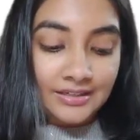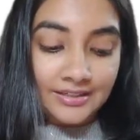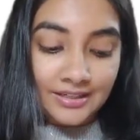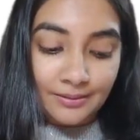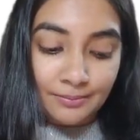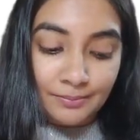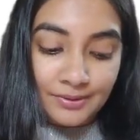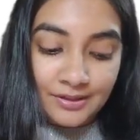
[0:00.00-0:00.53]

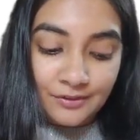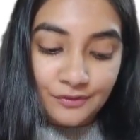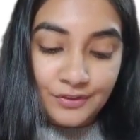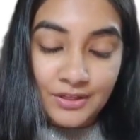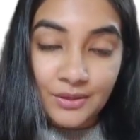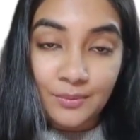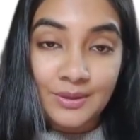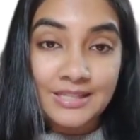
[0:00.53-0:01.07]
double
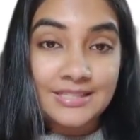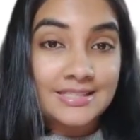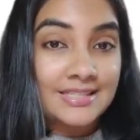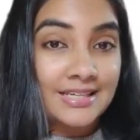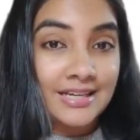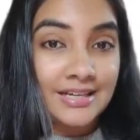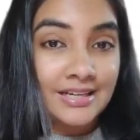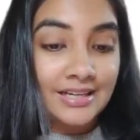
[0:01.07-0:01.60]

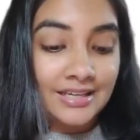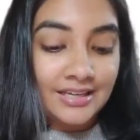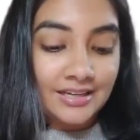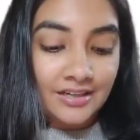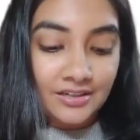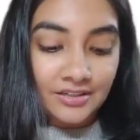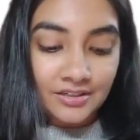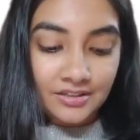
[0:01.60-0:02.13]
frequency
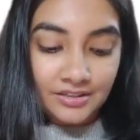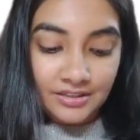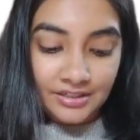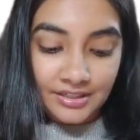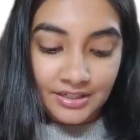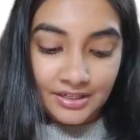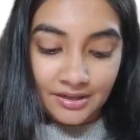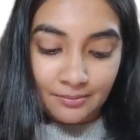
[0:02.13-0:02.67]
Nd:YAG,
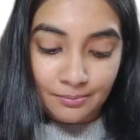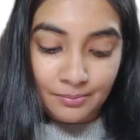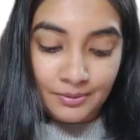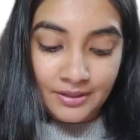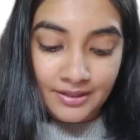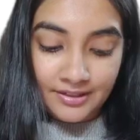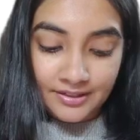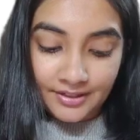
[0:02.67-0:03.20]

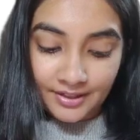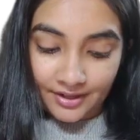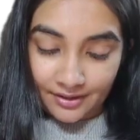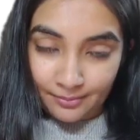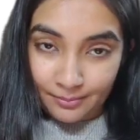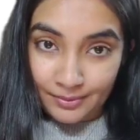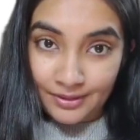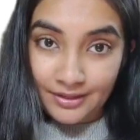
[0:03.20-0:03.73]
double
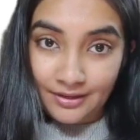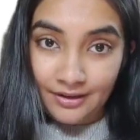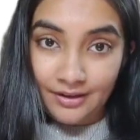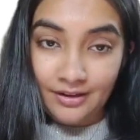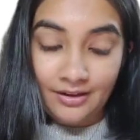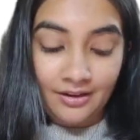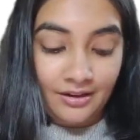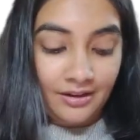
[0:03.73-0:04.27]
trouble,
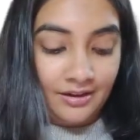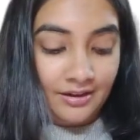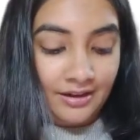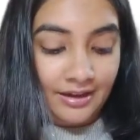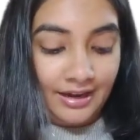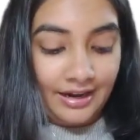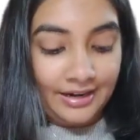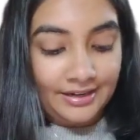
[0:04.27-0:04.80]

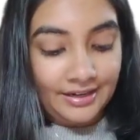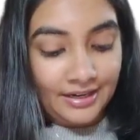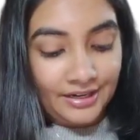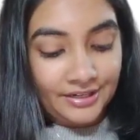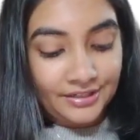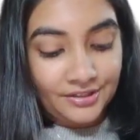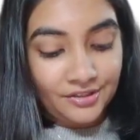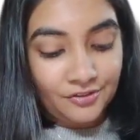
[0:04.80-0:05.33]
and
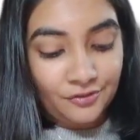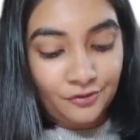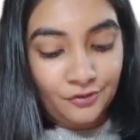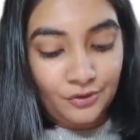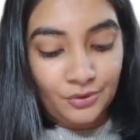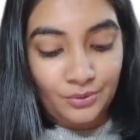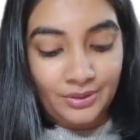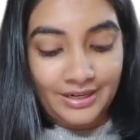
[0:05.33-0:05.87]
argon
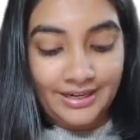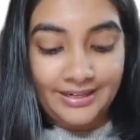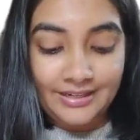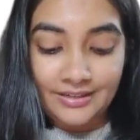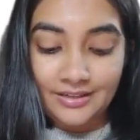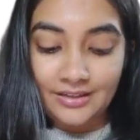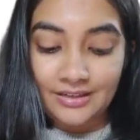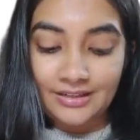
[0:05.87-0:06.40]

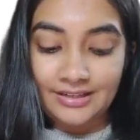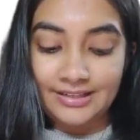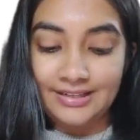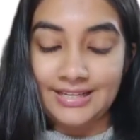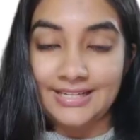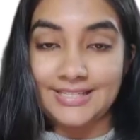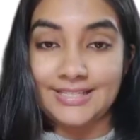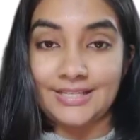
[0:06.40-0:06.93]
fluoride
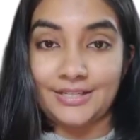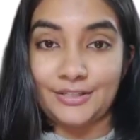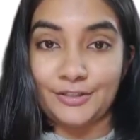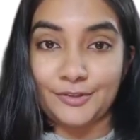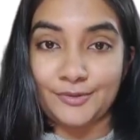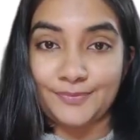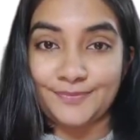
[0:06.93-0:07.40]
LASIK.